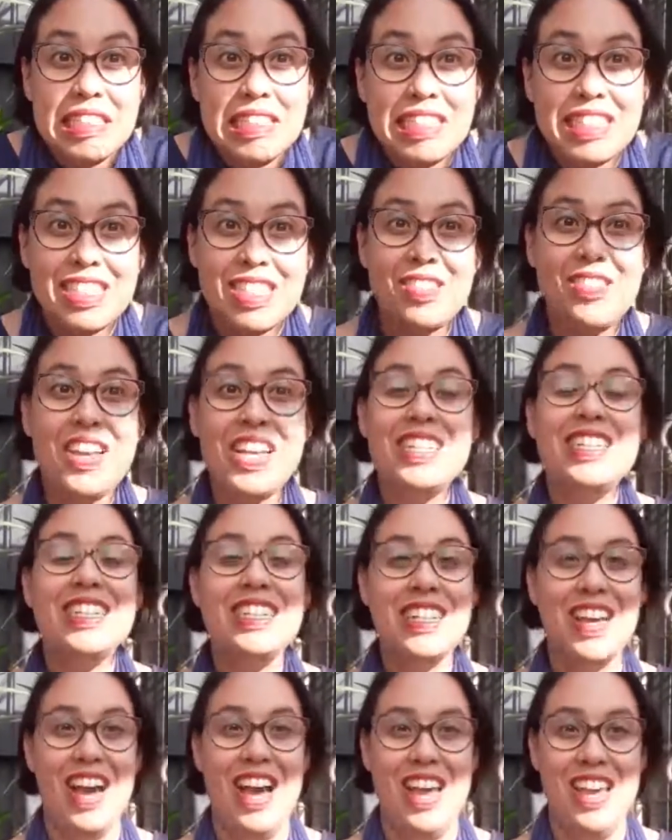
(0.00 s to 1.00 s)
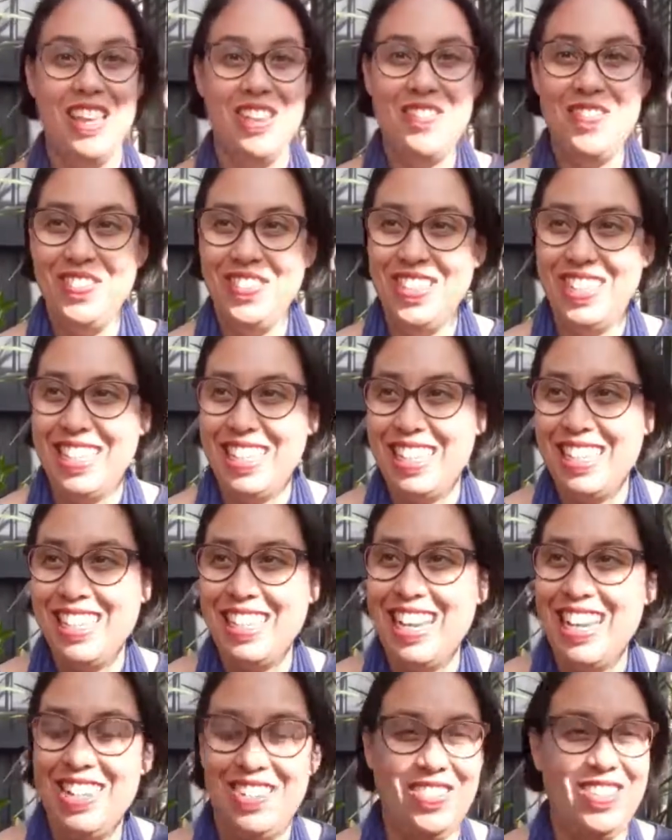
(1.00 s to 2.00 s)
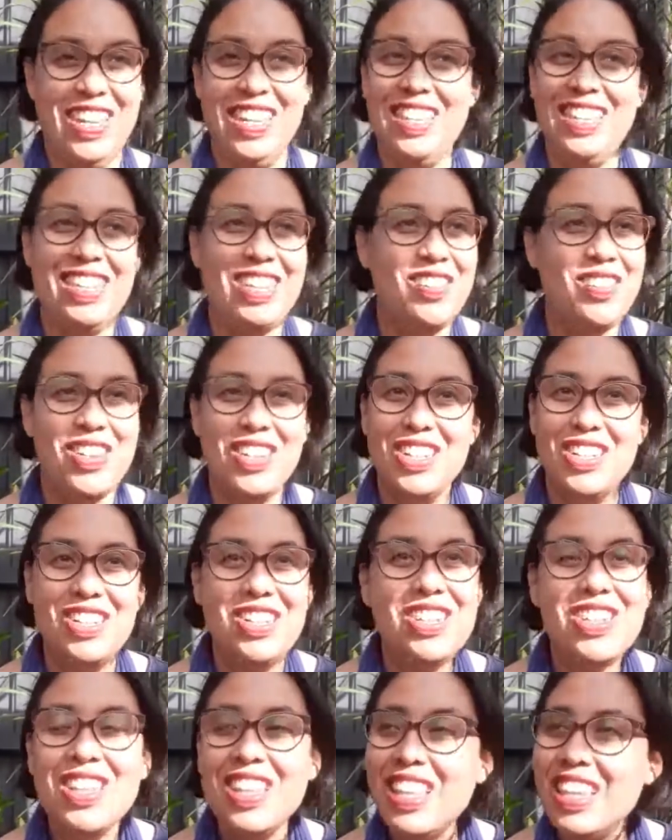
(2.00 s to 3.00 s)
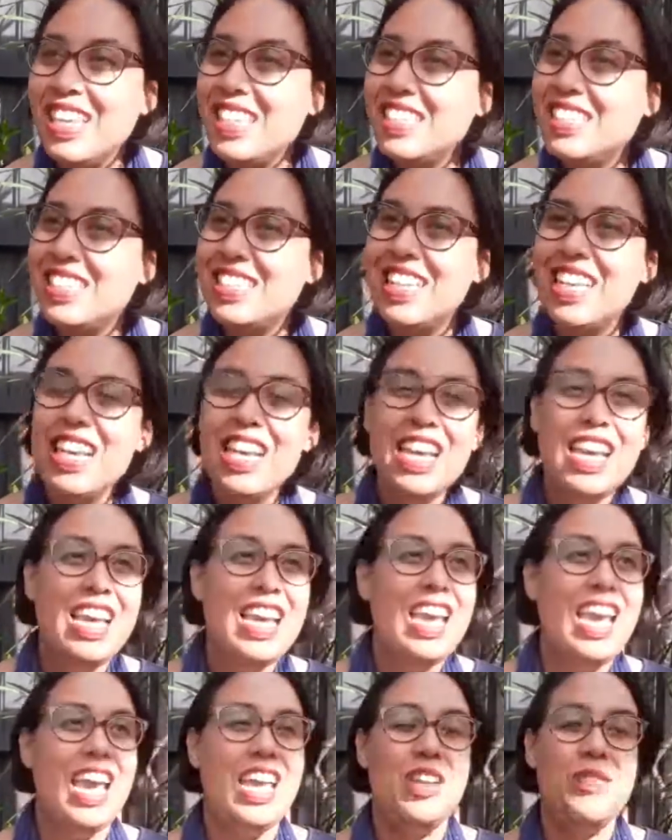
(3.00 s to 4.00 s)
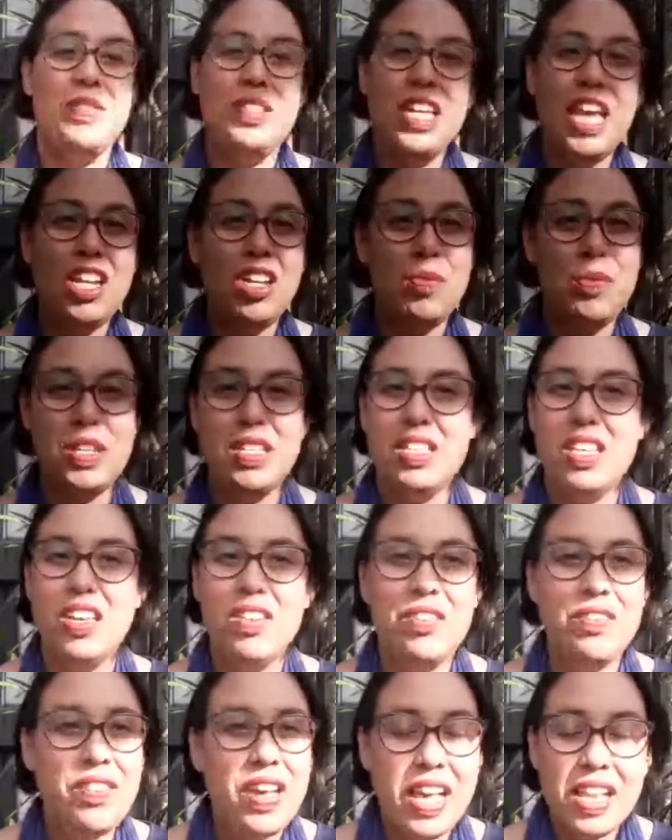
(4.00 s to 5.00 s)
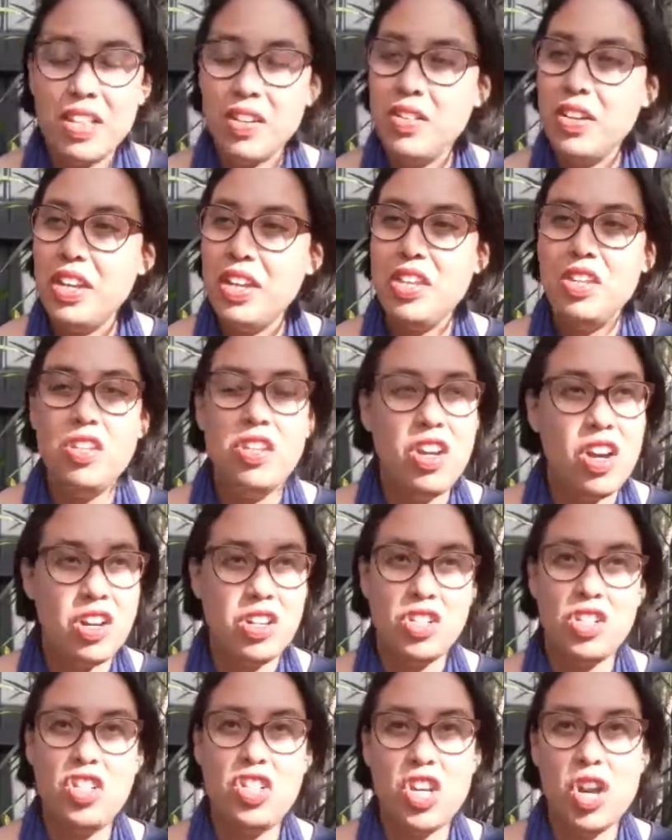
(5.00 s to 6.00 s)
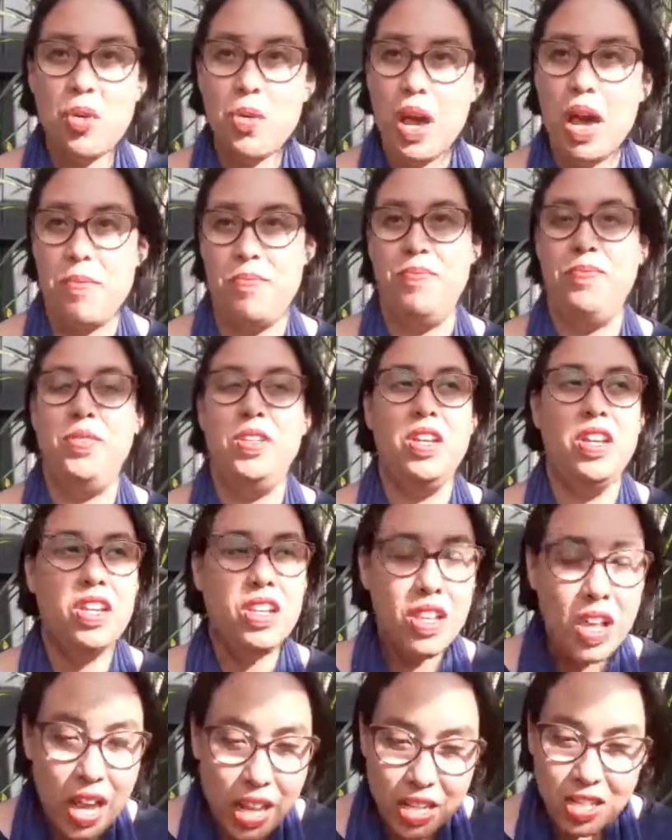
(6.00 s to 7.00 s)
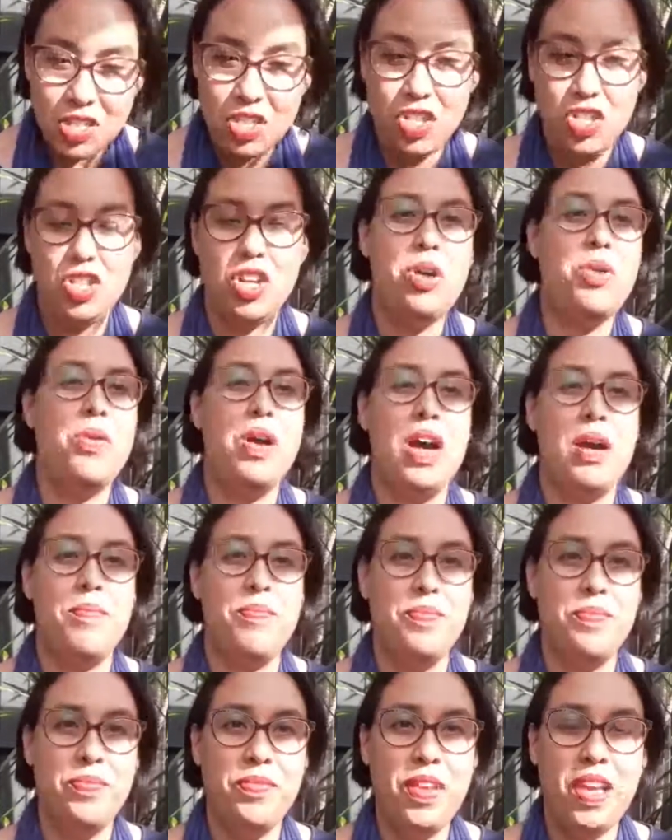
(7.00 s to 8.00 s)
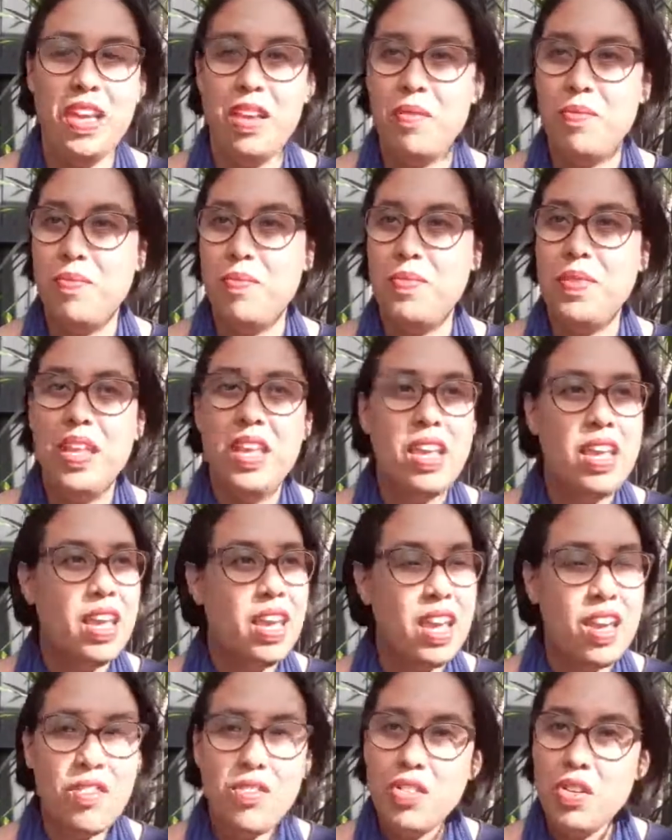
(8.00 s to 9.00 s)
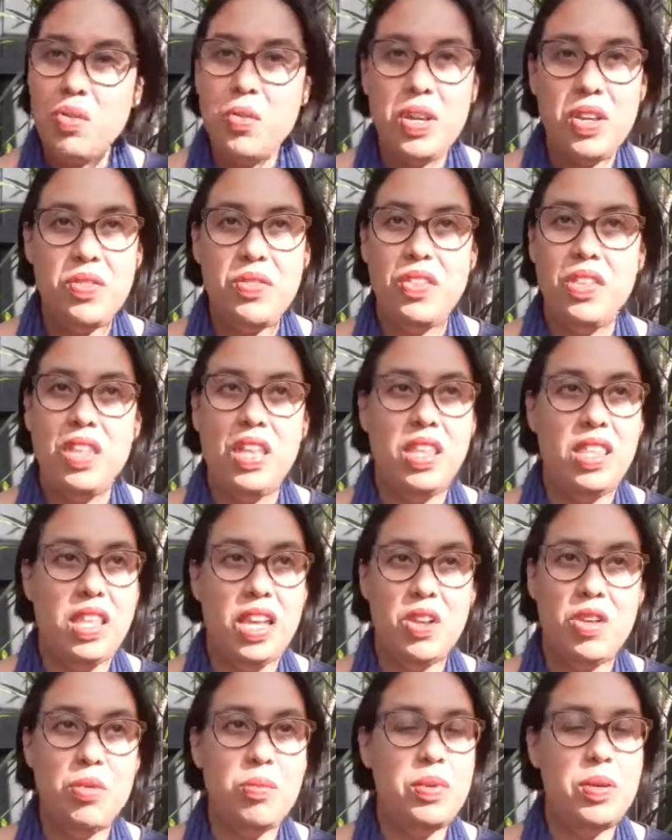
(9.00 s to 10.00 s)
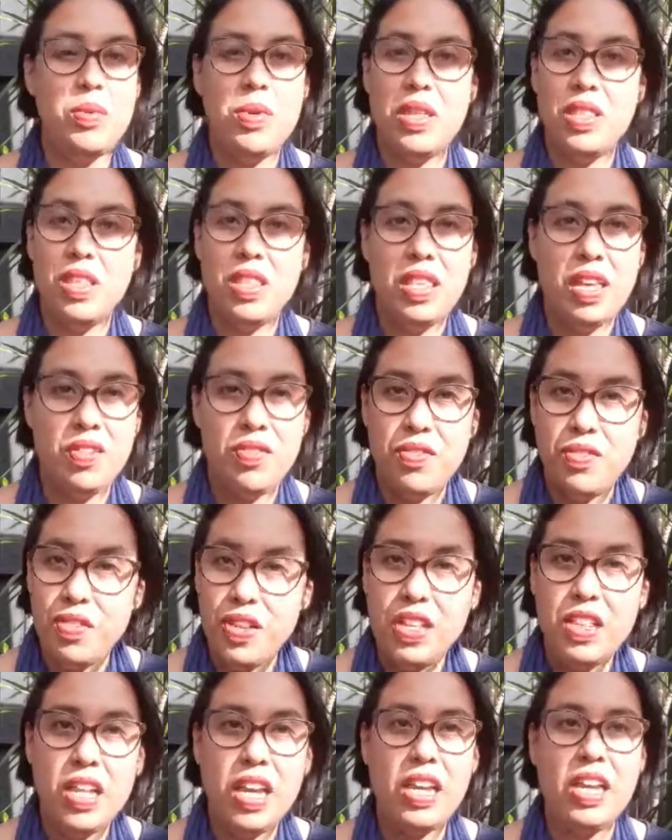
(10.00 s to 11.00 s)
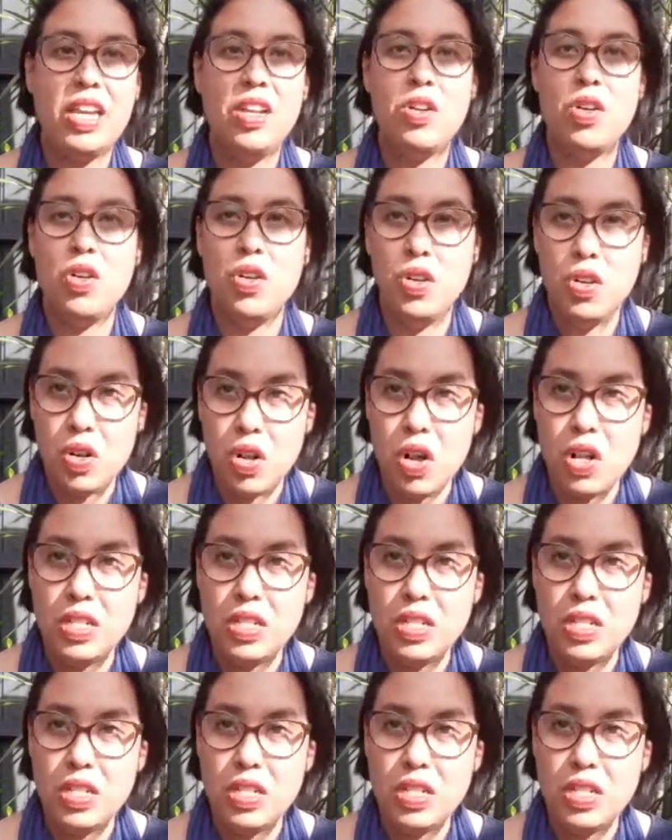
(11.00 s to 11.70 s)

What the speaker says: Confession time. I really didn't want to do this. And I'm saying to myself, Valerie, you've got to show up. Your clients show up every week for their therapy, whether they feel like it or not.